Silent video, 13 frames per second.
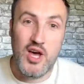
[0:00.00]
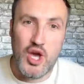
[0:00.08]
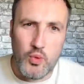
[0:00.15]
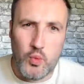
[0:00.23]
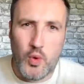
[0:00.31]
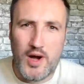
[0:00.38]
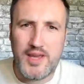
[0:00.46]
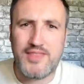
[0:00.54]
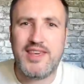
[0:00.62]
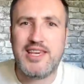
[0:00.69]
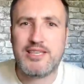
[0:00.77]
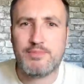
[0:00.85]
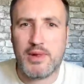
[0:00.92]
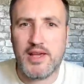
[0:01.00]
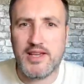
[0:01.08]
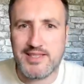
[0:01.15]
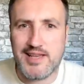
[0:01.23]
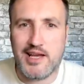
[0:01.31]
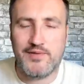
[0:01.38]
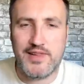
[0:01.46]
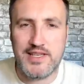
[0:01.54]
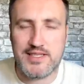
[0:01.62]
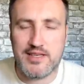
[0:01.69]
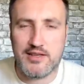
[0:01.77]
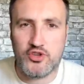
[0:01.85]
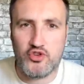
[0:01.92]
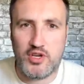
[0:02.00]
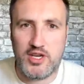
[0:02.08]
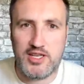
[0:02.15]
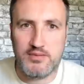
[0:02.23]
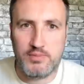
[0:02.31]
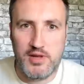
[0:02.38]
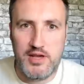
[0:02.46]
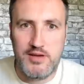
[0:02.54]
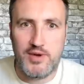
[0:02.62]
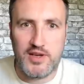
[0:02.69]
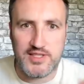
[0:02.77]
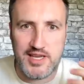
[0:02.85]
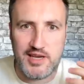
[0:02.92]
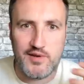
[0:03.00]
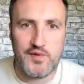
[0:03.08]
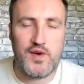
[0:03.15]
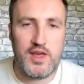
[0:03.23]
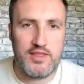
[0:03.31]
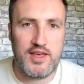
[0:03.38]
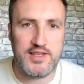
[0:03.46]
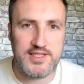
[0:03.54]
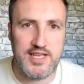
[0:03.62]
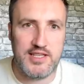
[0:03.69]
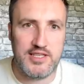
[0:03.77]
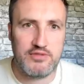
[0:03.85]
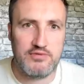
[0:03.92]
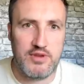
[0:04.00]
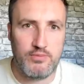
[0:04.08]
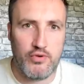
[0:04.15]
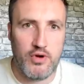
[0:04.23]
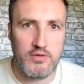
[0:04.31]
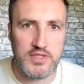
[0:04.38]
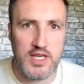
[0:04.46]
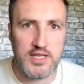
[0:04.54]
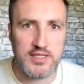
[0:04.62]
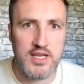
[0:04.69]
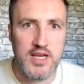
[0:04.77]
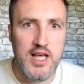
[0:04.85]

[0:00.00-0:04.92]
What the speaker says: why these players that I've listed are tricky to play, because they affect that sensory process.